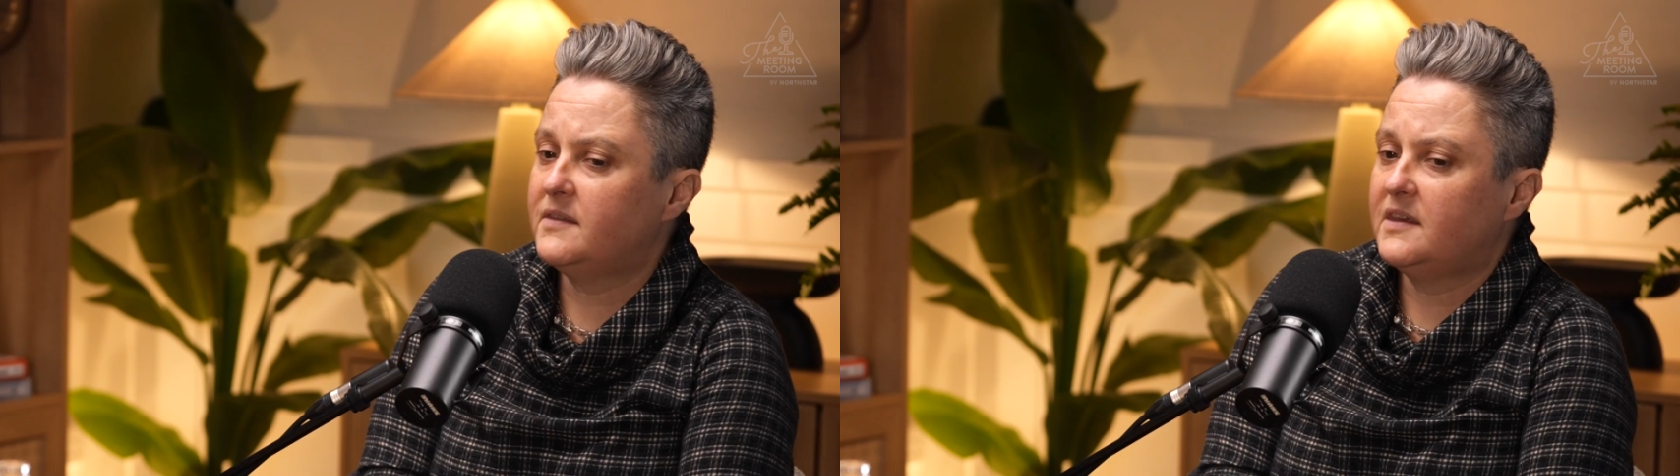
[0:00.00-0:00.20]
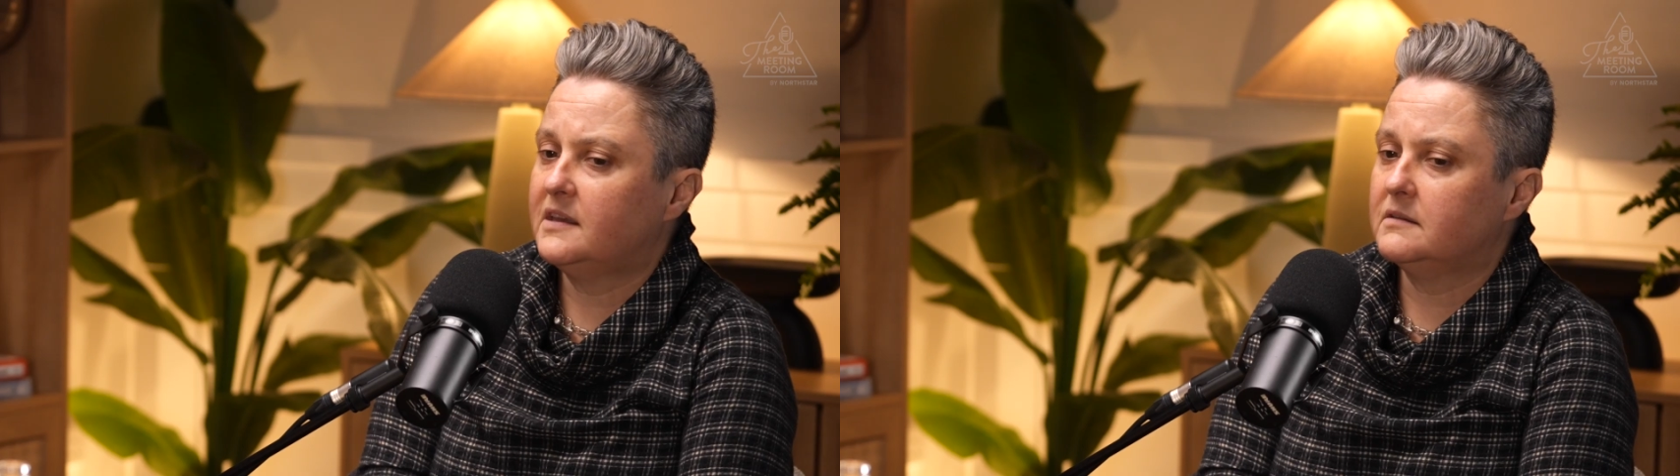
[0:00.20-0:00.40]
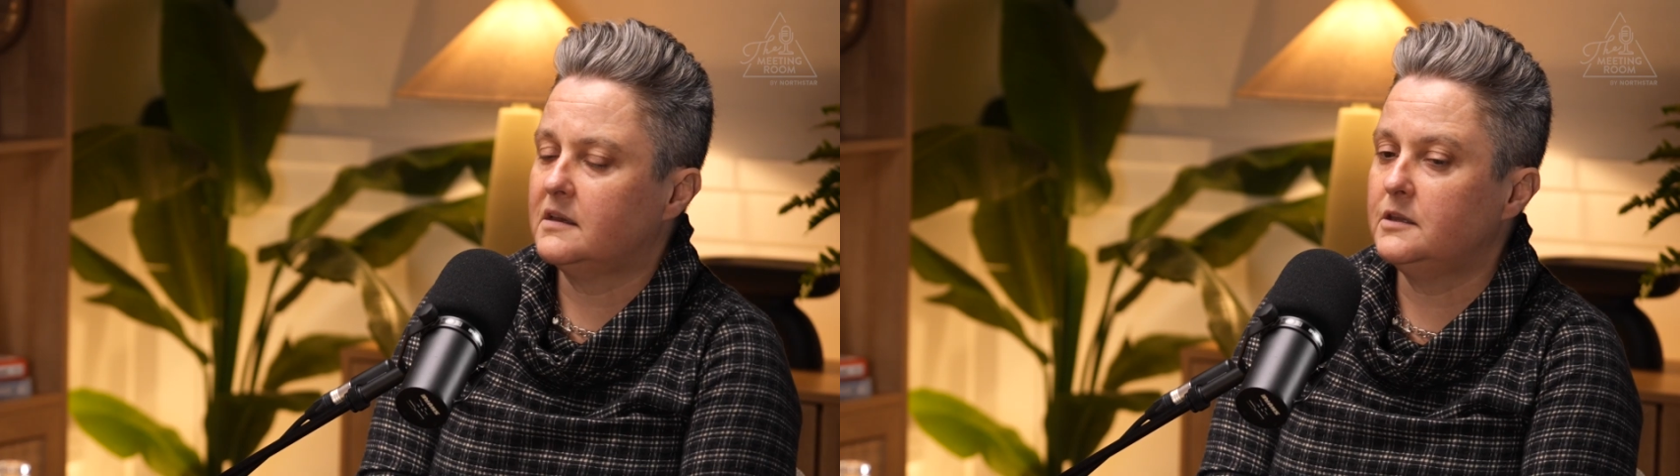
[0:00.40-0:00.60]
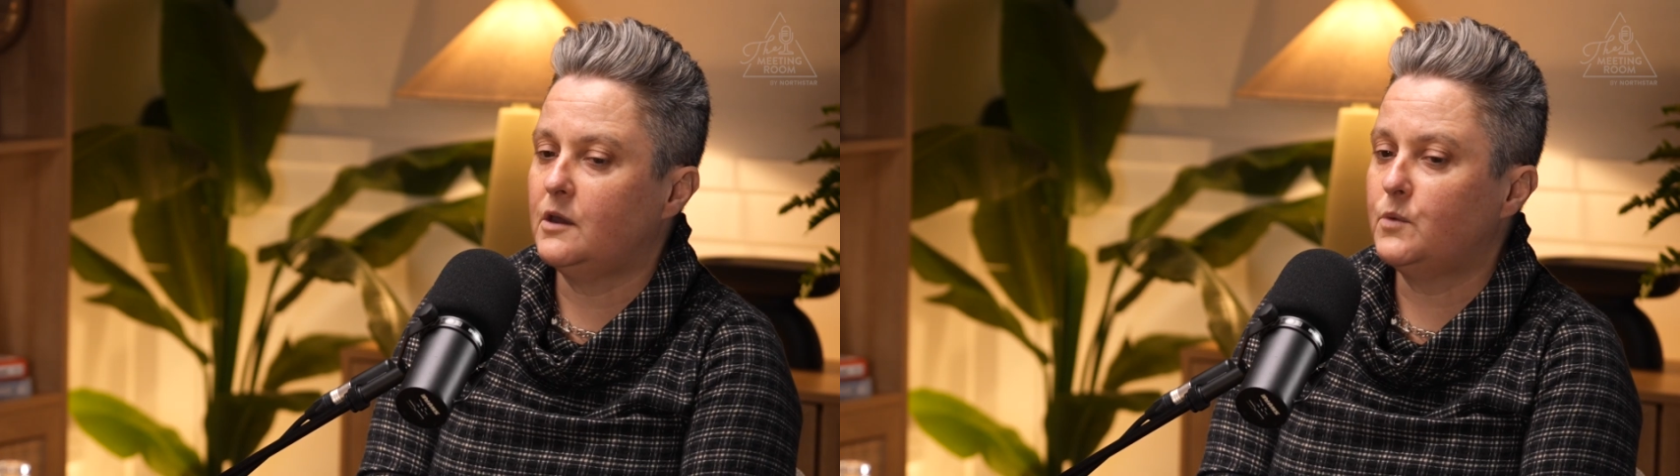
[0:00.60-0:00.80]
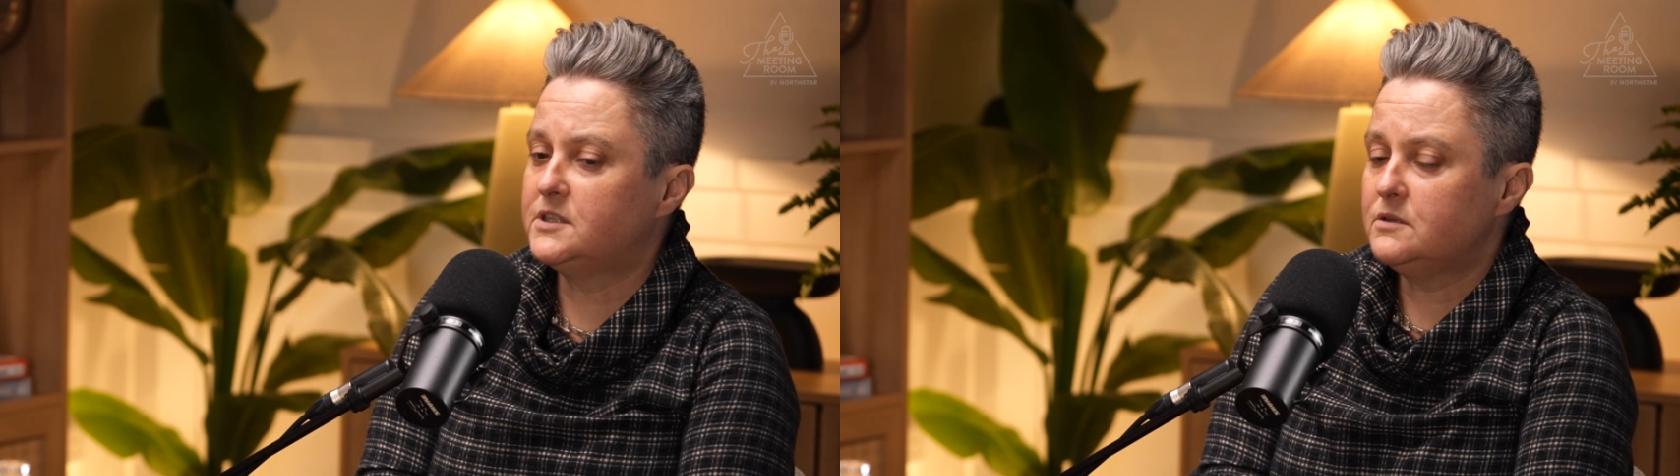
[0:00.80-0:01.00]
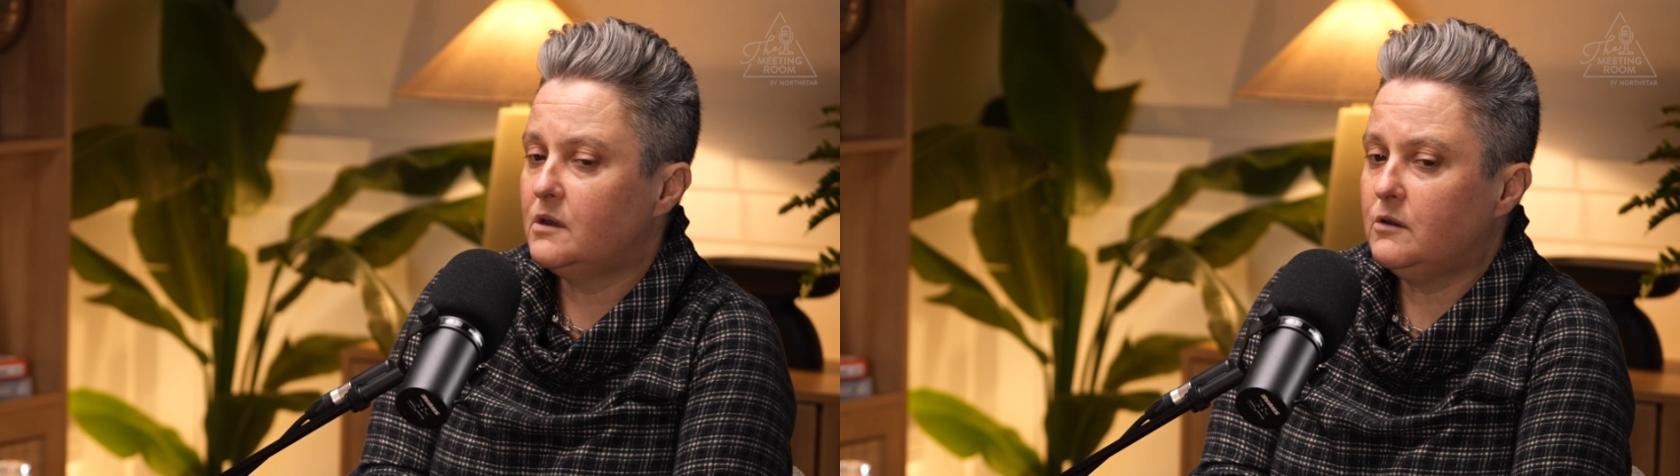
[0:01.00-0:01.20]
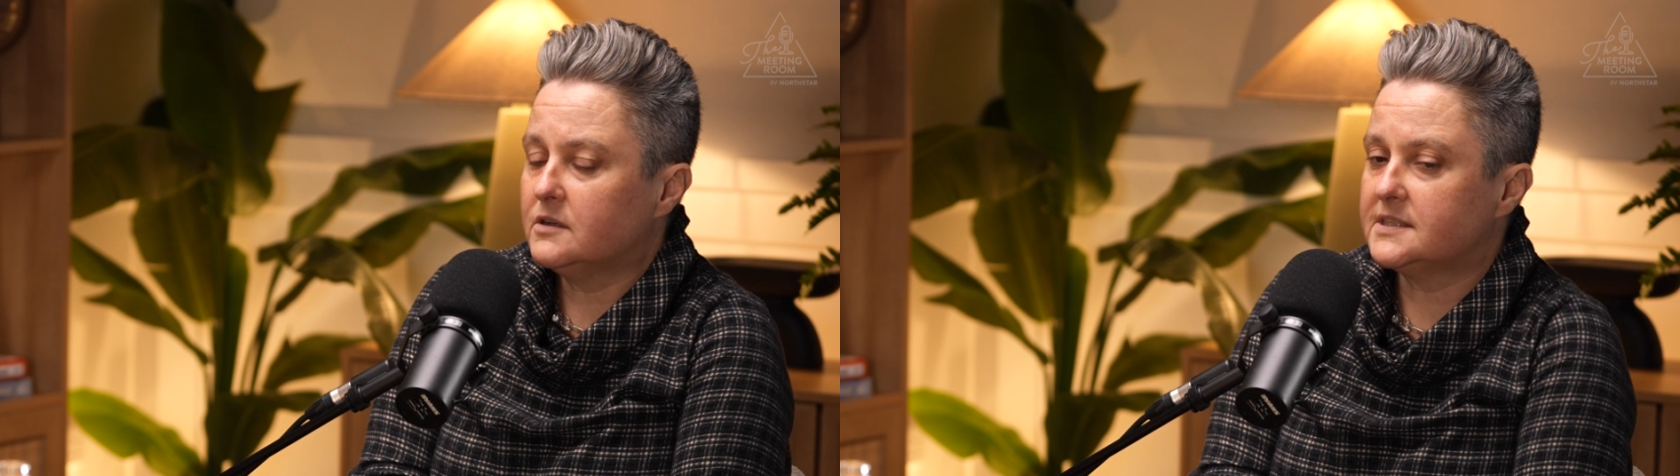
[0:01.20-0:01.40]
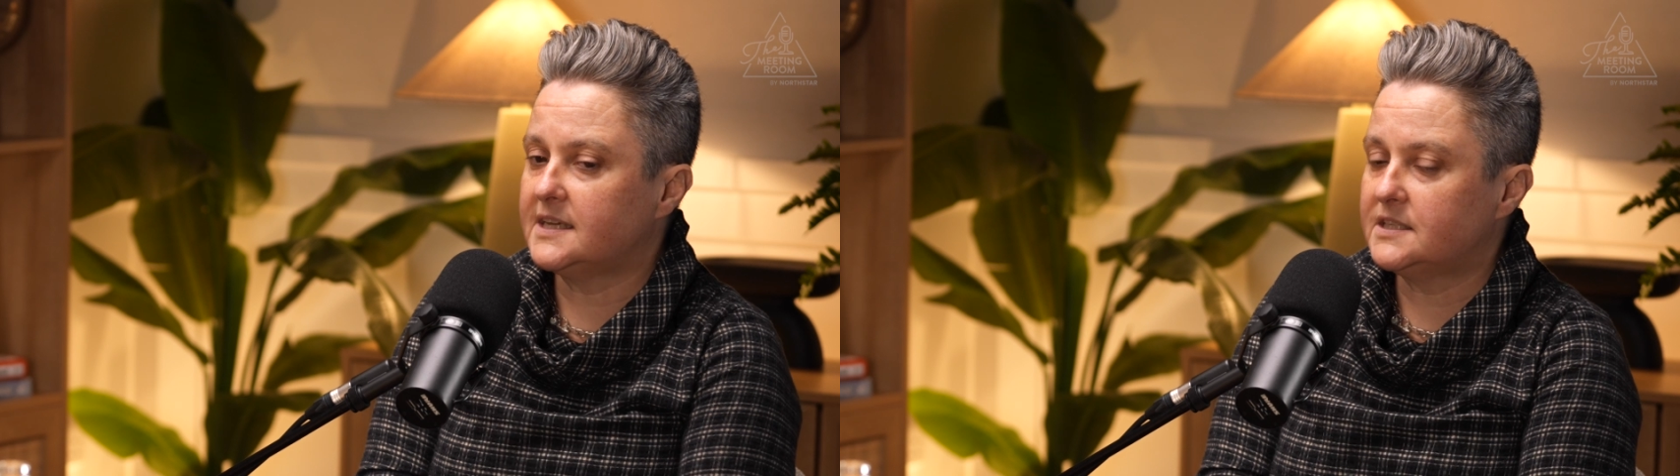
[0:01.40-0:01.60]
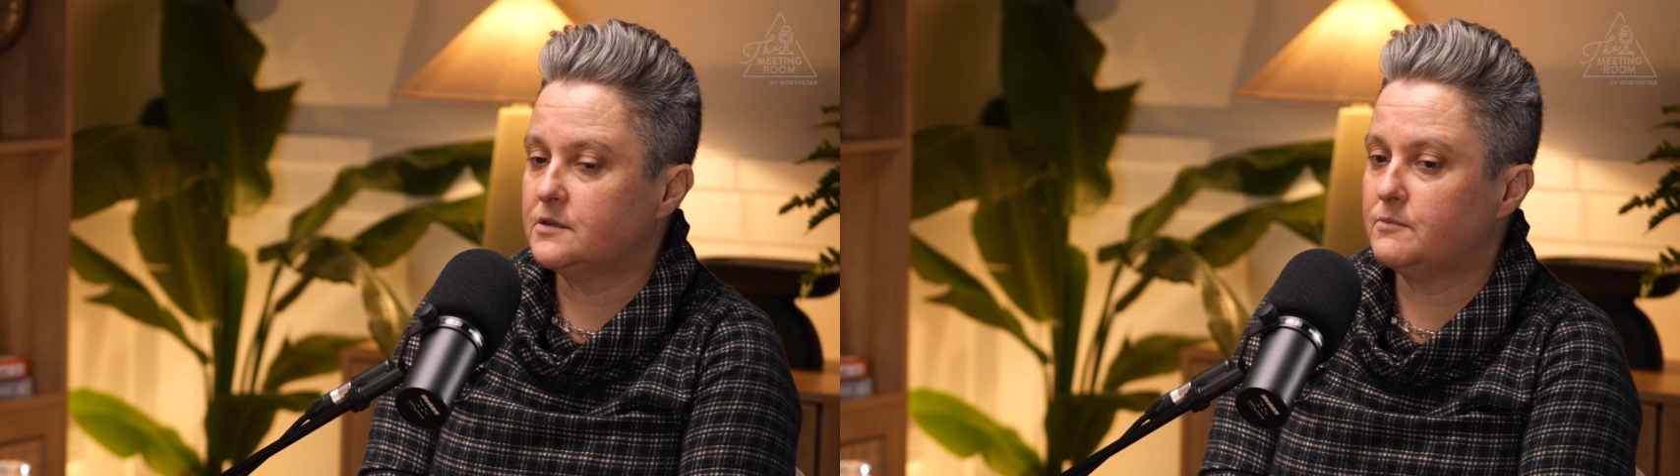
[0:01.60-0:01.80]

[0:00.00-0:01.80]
I think, we do know lots of data